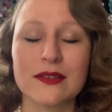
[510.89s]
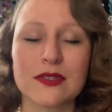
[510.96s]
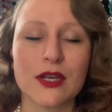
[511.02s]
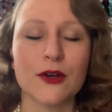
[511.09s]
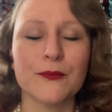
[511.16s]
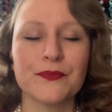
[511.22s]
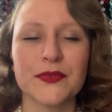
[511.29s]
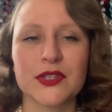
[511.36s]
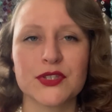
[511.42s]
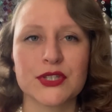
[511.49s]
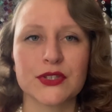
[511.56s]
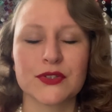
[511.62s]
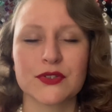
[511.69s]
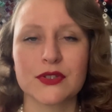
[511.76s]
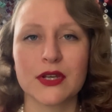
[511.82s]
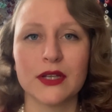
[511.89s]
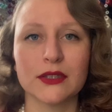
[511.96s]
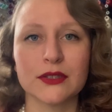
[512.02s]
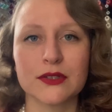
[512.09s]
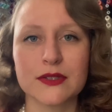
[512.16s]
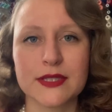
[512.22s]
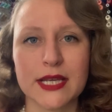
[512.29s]
So it's just a
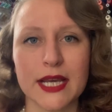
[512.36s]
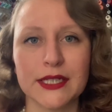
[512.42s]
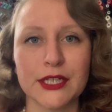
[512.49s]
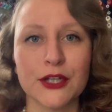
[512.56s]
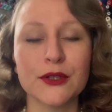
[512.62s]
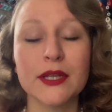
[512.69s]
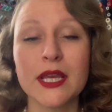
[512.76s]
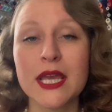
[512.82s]
little side note.